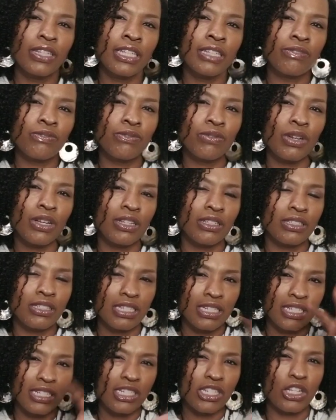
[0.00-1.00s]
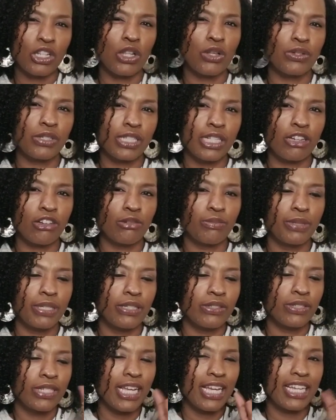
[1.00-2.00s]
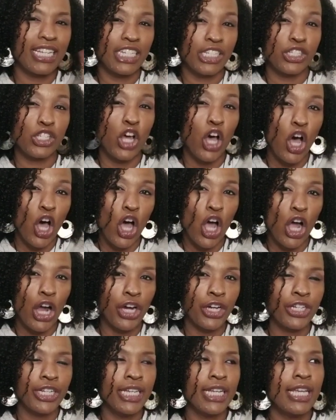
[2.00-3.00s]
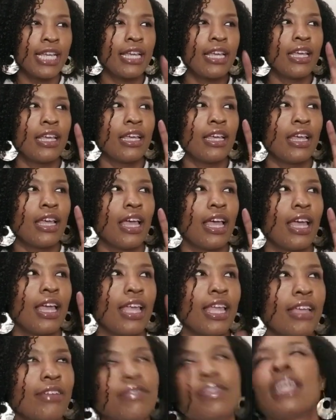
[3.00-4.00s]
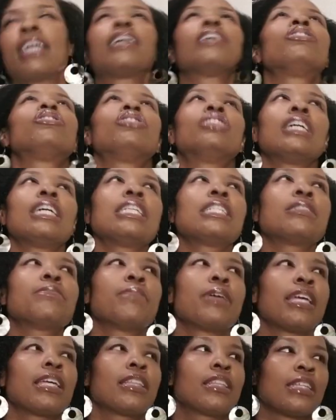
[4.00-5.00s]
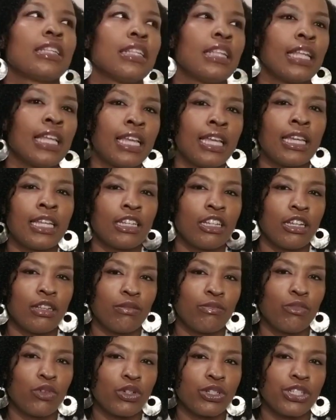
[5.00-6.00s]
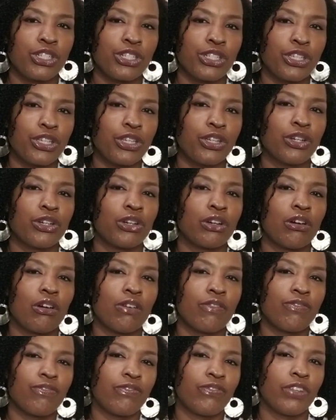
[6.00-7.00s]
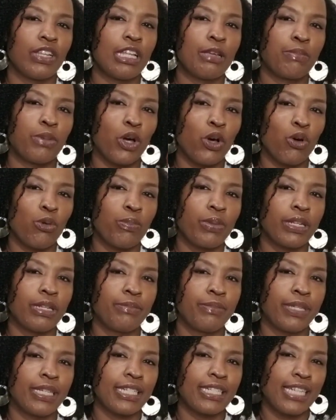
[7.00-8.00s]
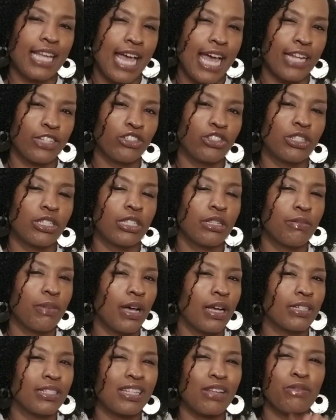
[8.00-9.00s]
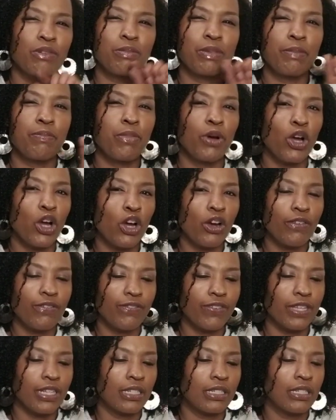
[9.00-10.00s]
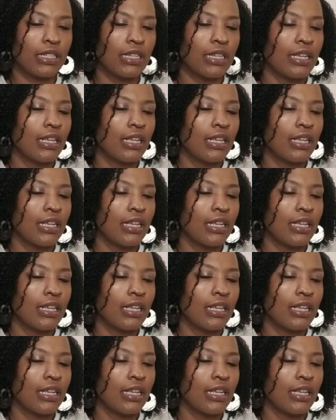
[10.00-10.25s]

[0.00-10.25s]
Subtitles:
lid, and it's a Lo Scarabeo deck, and it's hard. If they could just make the lid more secure or flip open and be attached to the box, that would be perfect.